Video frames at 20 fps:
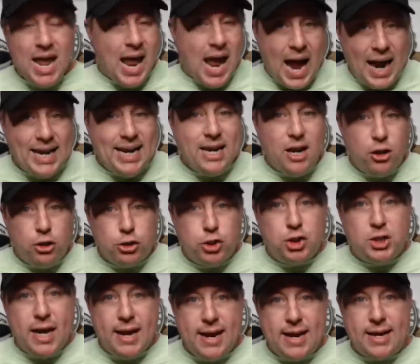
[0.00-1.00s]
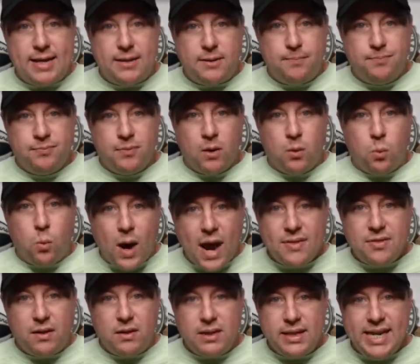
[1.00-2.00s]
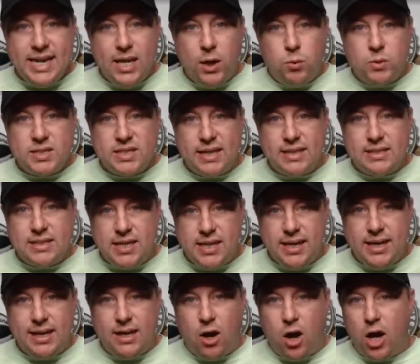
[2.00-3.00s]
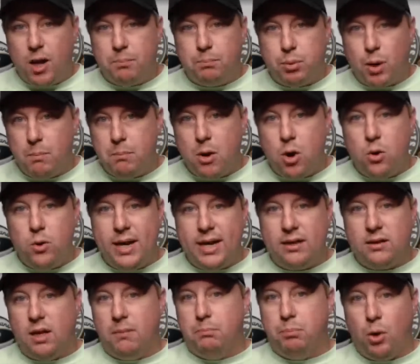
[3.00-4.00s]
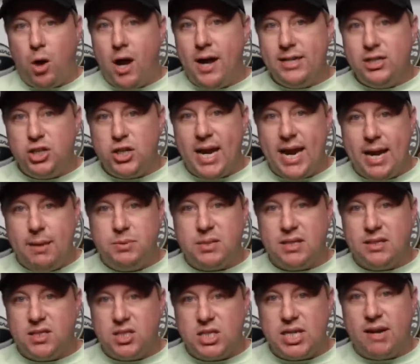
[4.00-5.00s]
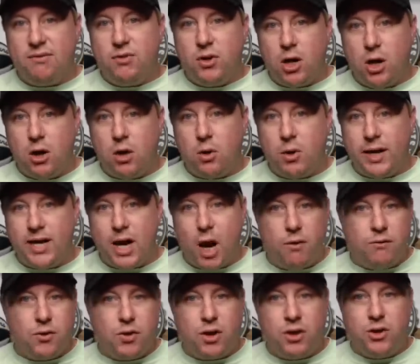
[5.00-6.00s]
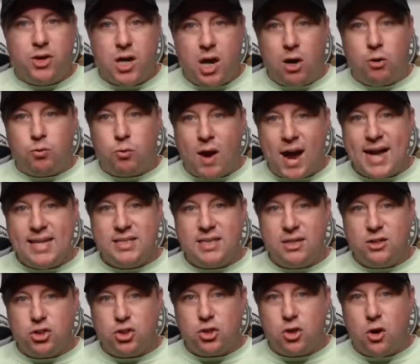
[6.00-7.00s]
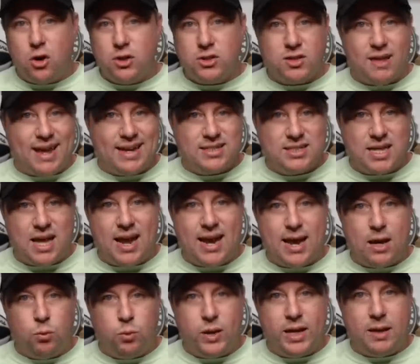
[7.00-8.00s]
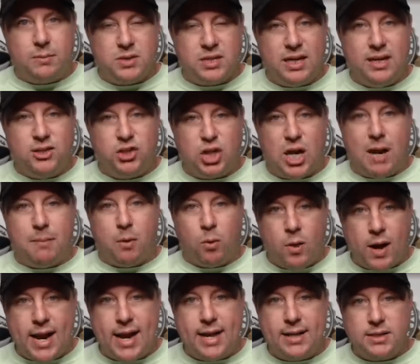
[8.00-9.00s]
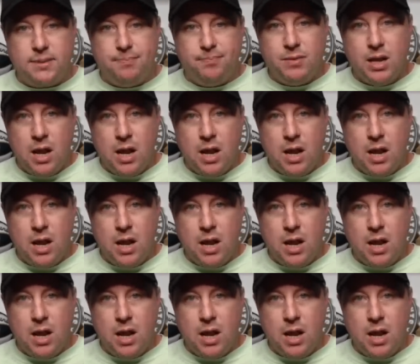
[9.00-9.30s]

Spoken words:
I didn't understand. Why the league was intent on promoting LeBron James and Steph Curry over their young rising stars like Zion Williamson and Ja Morant.